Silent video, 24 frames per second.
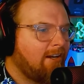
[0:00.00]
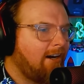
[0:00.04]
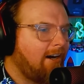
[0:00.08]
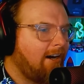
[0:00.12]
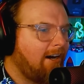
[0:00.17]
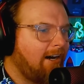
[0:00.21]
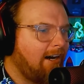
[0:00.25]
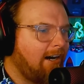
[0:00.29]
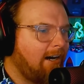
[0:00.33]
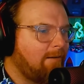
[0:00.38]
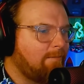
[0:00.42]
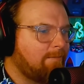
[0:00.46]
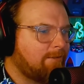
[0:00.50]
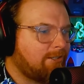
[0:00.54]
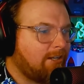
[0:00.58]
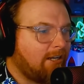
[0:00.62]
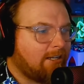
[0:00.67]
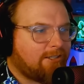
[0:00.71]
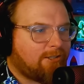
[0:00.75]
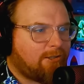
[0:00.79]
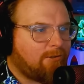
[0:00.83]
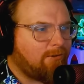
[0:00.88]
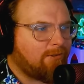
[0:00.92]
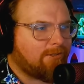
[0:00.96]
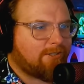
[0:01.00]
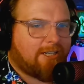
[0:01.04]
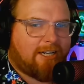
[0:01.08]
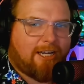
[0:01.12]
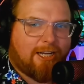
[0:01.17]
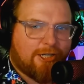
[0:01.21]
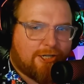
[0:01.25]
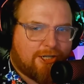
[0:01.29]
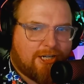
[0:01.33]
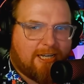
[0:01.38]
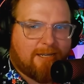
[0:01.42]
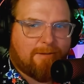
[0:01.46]
So that's cool. It's like
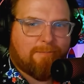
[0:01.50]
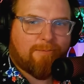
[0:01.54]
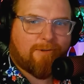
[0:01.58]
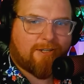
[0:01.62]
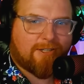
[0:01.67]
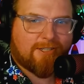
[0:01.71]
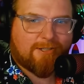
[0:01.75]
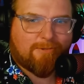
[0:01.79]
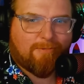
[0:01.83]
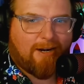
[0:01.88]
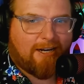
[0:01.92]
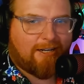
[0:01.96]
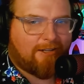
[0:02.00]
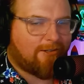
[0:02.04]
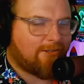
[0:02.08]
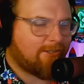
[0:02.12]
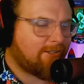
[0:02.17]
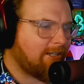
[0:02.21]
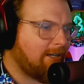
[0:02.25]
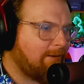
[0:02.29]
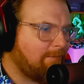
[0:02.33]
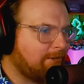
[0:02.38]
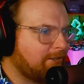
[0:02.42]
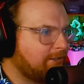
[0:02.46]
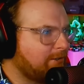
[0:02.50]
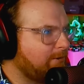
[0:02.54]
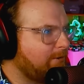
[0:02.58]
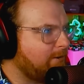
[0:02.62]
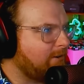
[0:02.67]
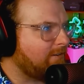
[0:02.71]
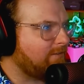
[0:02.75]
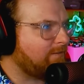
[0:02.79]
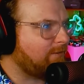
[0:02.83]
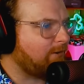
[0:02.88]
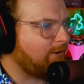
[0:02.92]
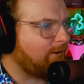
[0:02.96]
a Jeep because Wranglers come a
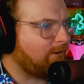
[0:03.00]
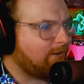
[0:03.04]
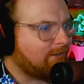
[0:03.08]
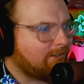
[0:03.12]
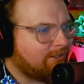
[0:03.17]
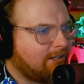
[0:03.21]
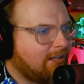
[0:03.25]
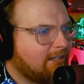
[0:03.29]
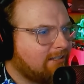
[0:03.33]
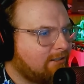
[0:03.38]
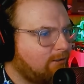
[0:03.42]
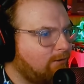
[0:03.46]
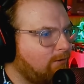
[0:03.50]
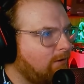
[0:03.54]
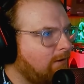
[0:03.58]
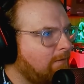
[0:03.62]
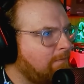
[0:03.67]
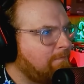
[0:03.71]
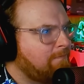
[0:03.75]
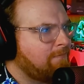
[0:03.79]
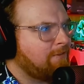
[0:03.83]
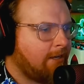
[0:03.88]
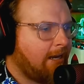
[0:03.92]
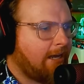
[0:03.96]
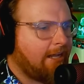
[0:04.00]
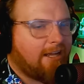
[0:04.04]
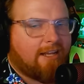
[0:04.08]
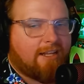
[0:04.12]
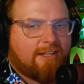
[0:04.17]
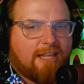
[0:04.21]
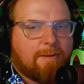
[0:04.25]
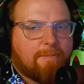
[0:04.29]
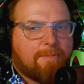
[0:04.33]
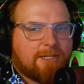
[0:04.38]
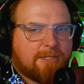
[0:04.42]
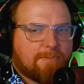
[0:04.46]
two-door, four-door, so that's cool. And
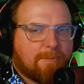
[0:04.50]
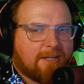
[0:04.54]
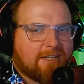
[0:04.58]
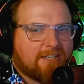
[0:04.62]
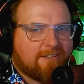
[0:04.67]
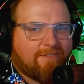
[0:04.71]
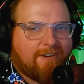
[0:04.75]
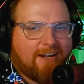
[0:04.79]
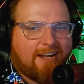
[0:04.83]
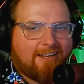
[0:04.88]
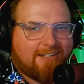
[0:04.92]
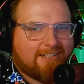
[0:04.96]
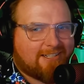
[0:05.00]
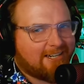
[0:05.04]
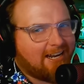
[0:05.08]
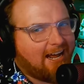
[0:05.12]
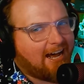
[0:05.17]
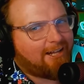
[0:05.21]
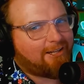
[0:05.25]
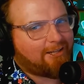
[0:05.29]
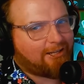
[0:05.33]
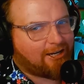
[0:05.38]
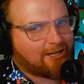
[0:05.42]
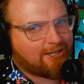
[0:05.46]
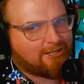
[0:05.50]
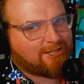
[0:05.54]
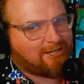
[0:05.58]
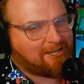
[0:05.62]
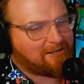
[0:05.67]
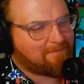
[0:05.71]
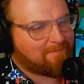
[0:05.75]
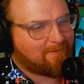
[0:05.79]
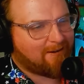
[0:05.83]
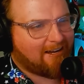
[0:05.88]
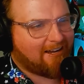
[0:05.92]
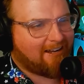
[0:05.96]
let me specify, it's not like a
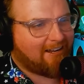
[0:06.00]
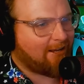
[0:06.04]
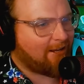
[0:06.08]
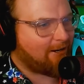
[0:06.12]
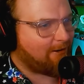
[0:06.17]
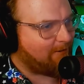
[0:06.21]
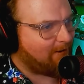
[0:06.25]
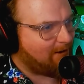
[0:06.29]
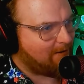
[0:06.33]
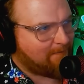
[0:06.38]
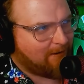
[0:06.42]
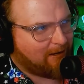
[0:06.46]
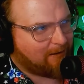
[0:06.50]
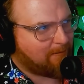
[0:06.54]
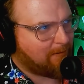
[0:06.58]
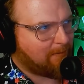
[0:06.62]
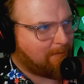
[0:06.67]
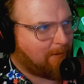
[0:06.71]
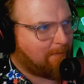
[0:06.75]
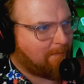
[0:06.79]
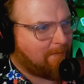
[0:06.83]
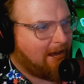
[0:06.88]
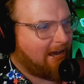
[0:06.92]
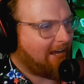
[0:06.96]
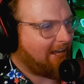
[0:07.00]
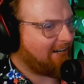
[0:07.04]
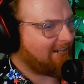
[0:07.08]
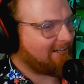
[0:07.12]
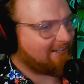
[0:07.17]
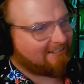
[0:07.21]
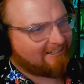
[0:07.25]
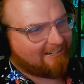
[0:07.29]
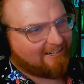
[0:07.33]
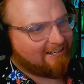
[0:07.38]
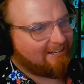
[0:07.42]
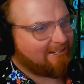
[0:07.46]
Jeep. I don't want to make people
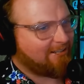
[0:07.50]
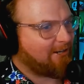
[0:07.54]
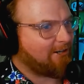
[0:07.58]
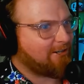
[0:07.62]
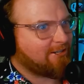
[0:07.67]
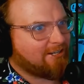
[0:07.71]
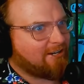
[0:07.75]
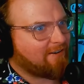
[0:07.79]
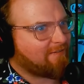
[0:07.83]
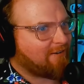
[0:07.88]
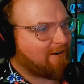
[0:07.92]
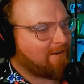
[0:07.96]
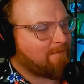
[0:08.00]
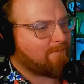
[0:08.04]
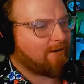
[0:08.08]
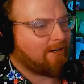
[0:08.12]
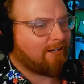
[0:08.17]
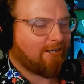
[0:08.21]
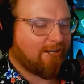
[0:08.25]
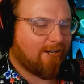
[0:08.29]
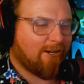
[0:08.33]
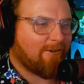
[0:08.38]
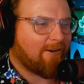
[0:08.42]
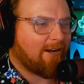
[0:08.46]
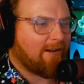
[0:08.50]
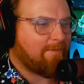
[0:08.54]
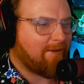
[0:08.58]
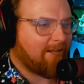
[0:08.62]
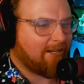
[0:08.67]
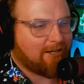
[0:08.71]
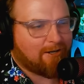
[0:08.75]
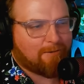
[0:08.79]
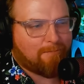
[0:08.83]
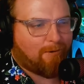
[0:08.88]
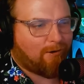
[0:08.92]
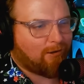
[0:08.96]
mad. They're different, but you know what I mean.
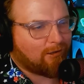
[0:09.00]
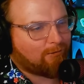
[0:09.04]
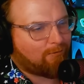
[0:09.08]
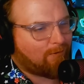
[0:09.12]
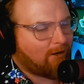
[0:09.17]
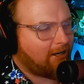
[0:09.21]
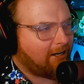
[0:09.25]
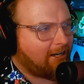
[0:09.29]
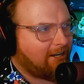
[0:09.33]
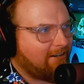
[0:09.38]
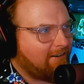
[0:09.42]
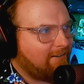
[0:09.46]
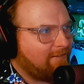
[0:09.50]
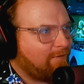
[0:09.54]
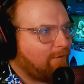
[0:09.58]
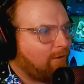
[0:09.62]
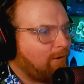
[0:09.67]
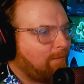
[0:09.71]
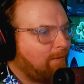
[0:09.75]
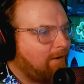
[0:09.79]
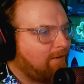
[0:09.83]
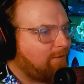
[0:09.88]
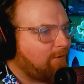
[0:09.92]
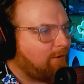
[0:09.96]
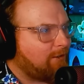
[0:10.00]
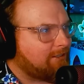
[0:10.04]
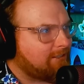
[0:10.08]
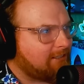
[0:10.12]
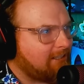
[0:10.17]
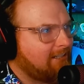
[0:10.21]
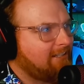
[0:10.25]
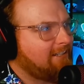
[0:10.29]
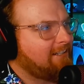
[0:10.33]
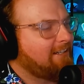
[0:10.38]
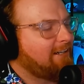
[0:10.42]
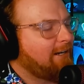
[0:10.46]
They're both rugged 4x4s.
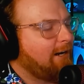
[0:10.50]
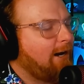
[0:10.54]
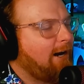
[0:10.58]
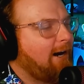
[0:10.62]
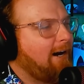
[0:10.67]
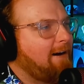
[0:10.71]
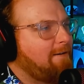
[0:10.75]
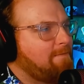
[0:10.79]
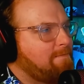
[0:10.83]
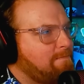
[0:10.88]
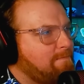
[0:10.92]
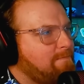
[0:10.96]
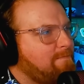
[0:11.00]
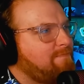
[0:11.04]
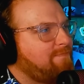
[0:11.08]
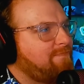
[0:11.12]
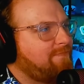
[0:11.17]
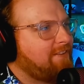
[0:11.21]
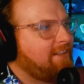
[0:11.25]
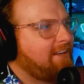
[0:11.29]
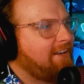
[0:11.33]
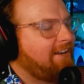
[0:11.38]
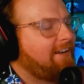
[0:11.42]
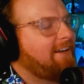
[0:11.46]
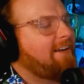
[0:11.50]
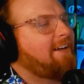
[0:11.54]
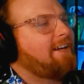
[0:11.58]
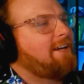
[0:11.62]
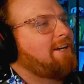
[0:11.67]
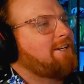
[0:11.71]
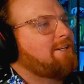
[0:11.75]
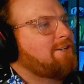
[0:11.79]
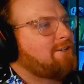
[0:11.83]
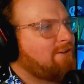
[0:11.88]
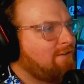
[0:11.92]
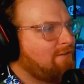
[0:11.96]

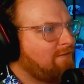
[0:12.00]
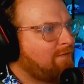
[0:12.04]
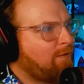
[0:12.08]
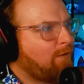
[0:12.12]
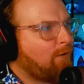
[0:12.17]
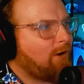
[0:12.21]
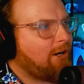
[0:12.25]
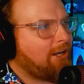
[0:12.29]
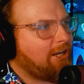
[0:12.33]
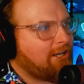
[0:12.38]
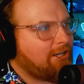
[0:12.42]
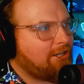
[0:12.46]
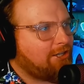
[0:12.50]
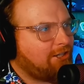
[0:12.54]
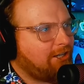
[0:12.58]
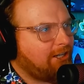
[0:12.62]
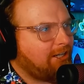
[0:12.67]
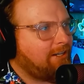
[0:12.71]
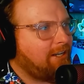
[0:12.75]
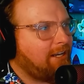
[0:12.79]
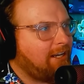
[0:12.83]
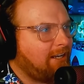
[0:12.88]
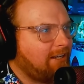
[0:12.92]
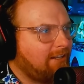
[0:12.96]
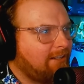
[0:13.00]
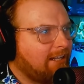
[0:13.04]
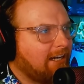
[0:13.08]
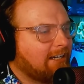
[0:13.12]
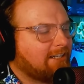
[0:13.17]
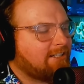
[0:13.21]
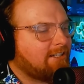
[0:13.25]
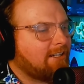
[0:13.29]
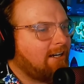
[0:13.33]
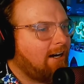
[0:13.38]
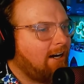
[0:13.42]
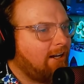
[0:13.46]
240 GD,
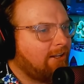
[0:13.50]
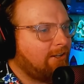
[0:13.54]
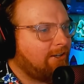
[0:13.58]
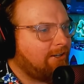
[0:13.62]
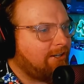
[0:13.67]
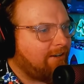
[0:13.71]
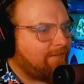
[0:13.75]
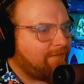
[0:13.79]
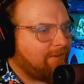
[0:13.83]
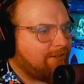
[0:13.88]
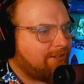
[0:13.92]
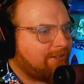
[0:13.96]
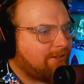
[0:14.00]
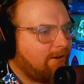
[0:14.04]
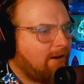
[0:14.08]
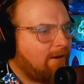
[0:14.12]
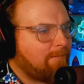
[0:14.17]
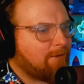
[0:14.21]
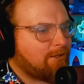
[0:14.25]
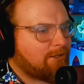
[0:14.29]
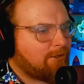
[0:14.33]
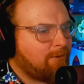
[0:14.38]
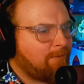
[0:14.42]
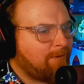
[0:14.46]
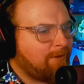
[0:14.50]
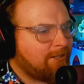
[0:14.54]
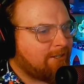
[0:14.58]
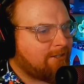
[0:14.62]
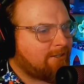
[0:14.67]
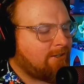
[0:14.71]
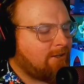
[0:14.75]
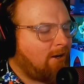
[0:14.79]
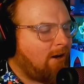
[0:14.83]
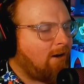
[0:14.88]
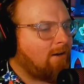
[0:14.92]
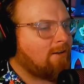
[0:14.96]
that's the other difference. So I'm assuming this
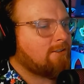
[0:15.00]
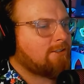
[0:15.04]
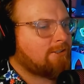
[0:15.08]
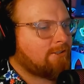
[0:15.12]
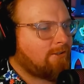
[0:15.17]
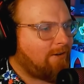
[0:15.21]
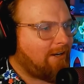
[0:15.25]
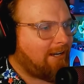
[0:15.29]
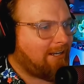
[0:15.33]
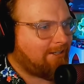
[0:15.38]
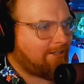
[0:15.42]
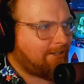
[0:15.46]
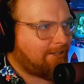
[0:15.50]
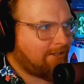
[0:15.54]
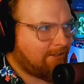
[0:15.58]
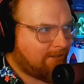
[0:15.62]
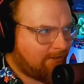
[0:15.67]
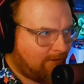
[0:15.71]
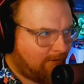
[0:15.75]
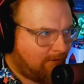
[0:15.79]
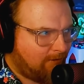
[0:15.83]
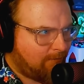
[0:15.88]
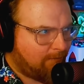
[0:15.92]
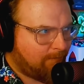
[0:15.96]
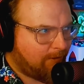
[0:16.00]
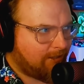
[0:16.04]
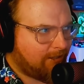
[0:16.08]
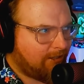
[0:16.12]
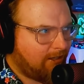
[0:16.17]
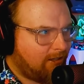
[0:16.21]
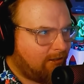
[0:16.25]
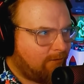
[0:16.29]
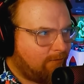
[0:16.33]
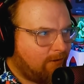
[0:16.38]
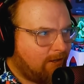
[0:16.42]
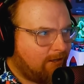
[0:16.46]
is also a diesel, but the
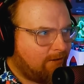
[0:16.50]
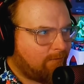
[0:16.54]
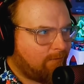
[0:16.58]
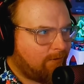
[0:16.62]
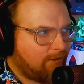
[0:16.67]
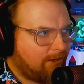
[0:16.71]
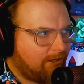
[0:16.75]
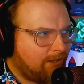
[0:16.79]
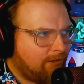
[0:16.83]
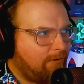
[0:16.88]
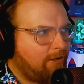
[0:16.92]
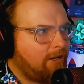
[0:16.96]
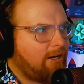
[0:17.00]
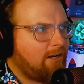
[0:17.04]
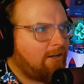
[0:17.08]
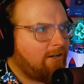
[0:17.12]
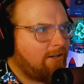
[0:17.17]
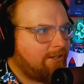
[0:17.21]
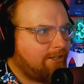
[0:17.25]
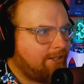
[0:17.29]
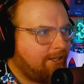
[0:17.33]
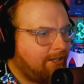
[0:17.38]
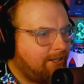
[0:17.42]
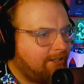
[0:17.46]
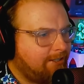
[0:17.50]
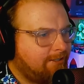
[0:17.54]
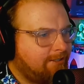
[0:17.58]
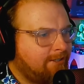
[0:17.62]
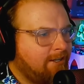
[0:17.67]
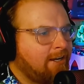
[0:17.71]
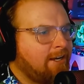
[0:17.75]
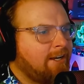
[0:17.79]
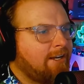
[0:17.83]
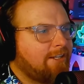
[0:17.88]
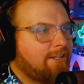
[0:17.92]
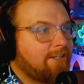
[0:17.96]
other one were 300 Ds.
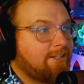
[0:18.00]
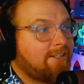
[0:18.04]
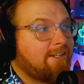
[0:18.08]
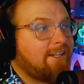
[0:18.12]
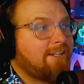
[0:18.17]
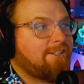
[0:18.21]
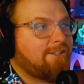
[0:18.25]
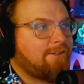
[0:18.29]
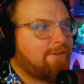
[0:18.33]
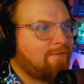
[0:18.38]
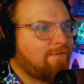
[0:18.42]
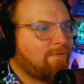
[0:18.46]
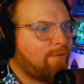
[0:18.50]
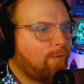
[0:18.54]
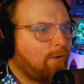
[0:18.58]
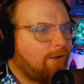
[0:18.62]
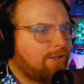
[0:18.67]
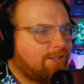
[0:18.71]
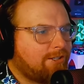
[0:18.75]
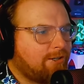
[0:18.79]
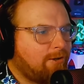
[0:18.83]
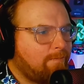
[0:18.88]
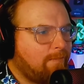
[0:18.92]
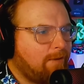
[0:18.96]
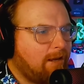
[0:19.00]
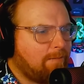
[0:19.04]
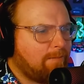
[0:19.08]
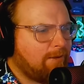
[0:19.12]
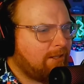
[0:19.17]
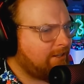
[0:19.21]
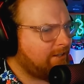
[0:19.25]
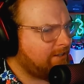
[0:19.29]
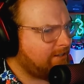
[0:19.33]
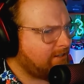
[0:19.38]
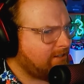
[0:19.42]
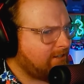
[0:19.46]
This is a 240. So maybe
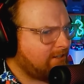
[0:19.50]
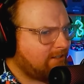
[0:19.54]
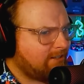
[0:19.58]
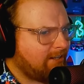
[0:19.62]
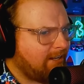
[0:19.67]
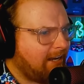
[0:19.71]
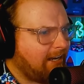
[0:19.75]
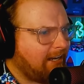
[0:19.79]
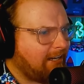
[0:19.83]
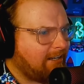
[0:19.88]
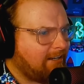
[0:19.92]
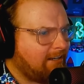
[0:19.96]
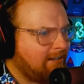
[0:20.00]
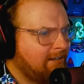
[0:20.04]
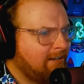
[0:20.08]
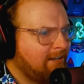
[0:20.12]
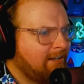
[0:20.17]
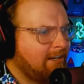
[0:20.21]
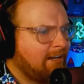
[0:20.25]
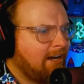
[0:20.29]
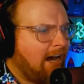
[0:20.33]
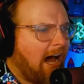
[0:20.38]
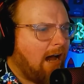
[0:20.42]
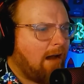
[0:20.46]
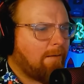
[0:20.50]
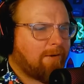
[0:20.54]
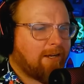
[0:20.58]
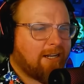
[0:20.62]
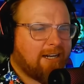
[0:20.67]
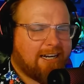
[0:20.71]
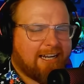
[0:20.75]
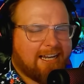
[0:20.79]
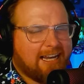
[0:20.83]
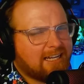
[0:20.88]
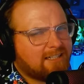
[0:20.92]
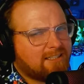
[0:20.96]
this is like, I'm going
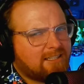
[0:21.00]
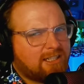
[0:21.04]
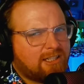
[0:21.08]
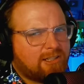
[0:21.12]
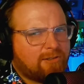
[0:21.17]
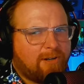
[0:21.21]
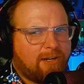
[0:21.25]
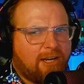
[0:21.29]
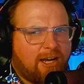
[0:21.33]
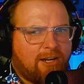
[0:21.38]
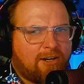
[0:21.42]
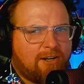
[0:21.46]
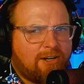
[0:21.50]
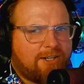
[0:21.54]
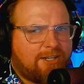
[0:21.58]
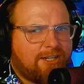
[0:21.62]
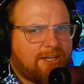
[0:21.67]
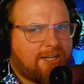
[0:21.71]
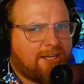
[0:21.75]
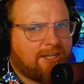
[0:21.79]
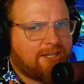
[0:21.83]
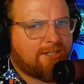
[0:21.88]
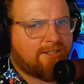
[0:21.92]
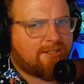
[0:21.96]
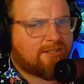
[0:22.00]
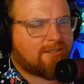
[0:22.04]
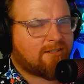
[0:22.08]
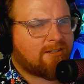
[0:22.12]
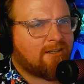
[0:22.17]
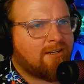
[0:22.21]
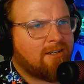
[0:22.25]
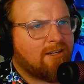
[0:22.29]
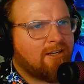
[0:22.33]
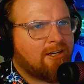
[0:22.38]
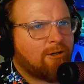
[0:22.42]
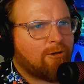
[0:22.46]
to guess the 300 Ds
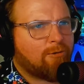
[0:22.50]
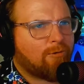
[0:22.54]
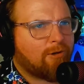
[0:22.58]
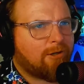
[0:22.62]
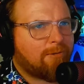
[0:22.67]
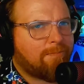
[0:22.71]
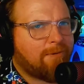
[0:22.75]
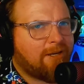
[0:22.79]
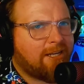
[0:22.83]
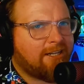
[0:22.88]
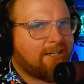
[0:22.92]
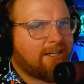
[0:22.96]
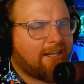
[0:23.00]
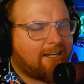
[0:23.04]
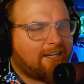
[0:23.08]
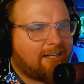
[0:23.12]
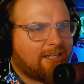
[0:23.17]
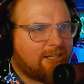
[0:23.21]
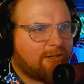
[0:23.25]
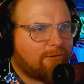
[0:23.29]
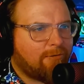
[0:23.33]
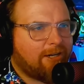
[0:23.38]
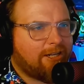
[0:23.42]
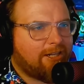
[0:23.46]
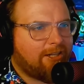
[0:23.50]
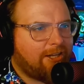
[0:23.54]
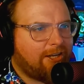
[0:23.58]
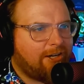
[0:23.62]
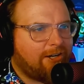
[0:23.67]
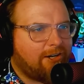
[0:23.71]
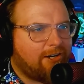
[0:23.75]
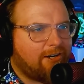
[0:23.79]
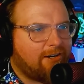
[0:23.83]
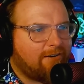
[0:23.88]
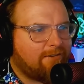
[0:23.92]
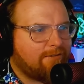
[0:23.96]
would mean like a
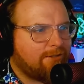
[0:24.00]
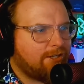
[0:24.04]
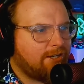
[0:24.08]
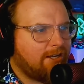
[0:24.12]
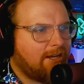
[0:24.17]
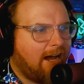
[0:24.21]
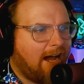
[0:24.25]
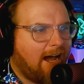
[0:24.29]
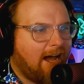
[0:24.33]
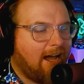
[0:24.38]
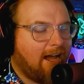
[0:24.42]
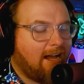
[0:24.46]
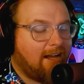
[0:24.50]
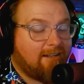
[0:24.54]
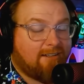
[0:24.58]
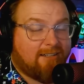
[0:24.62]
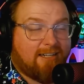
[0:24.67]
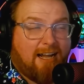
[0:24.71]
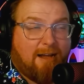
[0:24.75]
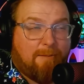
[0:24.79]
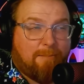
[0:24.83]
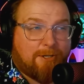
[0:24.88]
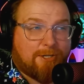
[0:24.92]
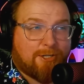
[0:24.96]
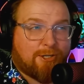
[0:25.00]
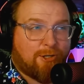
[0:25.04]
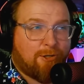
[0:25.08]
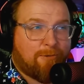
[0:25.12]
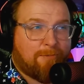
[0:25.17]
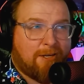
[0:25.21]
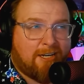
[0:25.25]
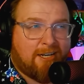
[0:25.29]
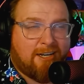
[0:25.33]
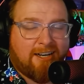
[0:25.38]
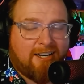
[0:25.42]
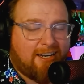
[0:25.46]
3-liter, I'm
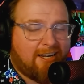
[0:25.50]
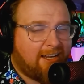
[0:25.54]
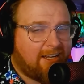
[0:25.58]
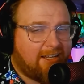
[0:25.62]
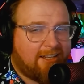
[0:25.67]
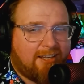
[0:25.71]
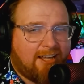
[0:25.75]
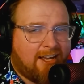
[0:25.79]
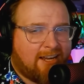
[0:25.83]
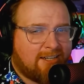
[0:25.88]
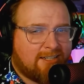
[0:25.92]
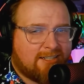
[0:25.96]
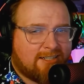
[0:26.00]
assuming an inline